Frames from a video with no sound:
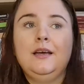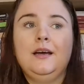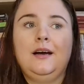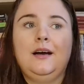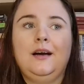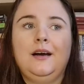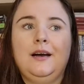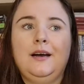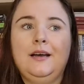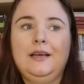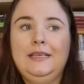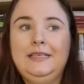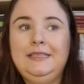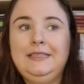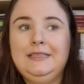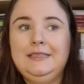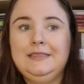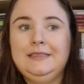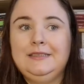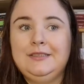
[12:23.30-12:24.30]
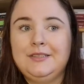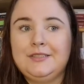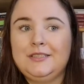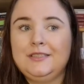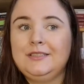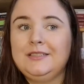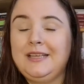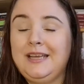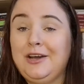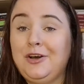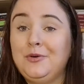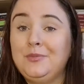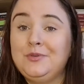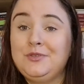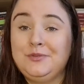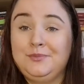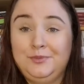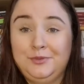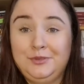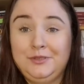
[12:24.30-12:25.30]
Uh, he doesn't help
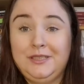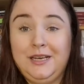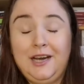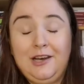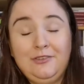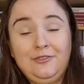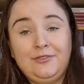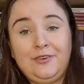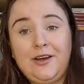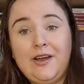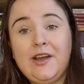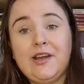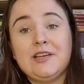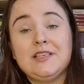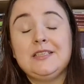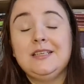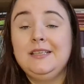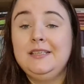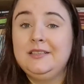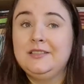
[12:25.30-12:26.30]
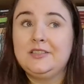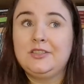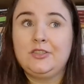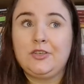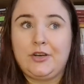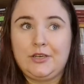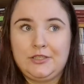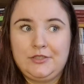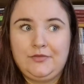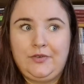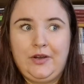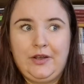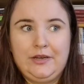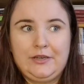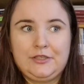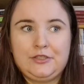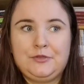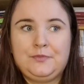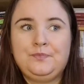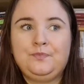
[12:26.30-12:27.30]
to put out fires, he starts
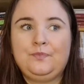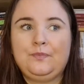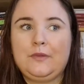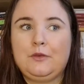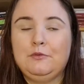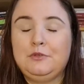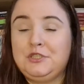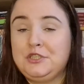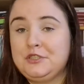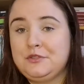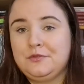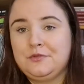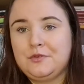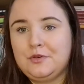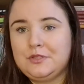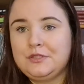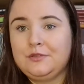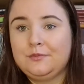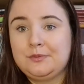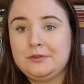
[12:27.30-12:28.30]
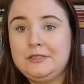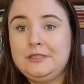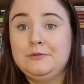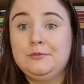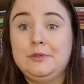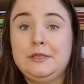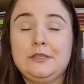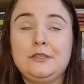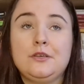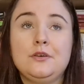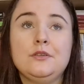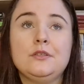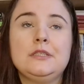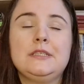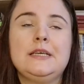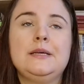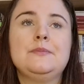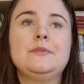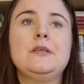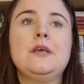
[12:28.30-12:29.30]
fires, which is of course a pretty weird
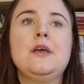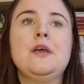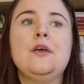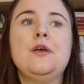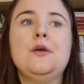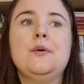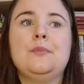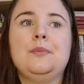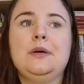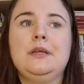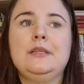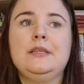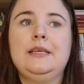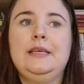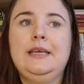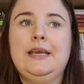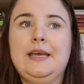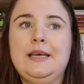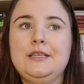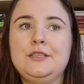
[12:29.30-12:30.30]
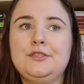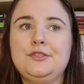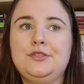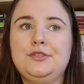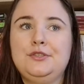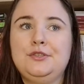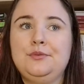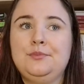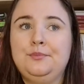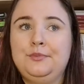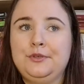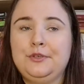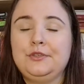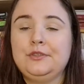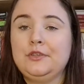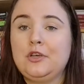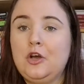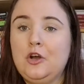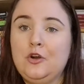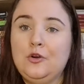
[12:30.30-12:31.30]
concept, but he has to
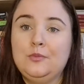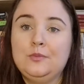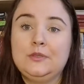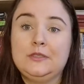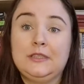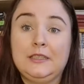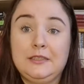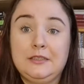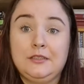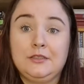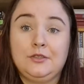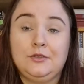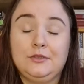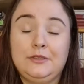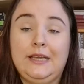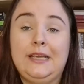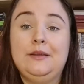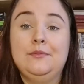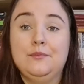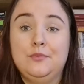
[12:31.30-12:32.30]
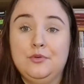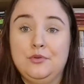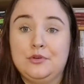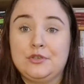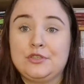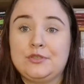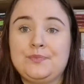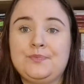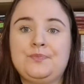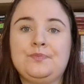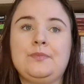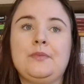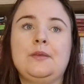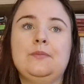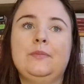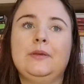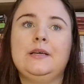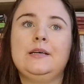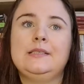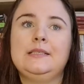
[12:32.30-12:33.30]
burn homes that contain books
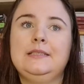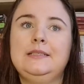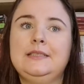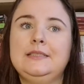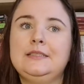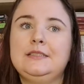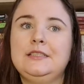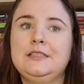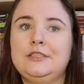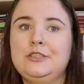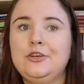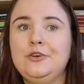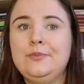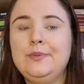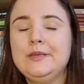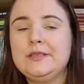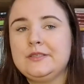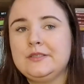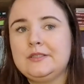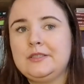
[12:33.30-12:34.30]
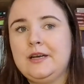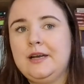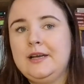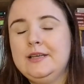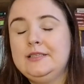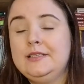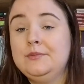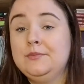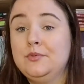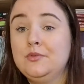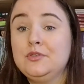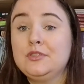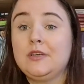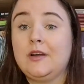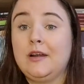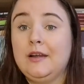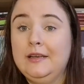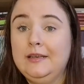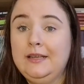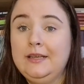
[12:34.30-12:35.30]
because in this dystopian society books
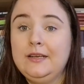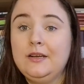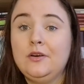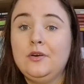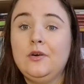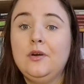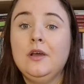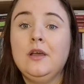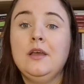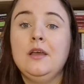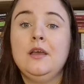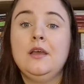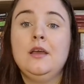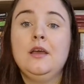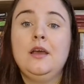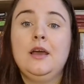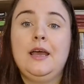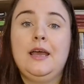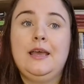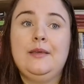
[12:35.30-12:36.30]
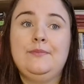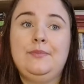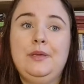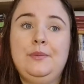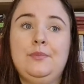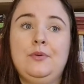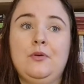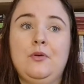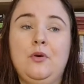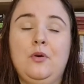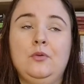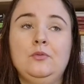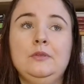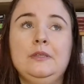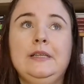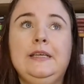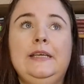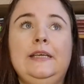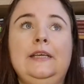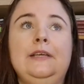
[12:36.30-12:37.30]
are illegal and people
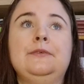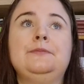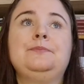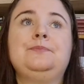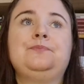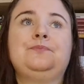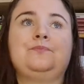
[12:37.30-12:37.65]
only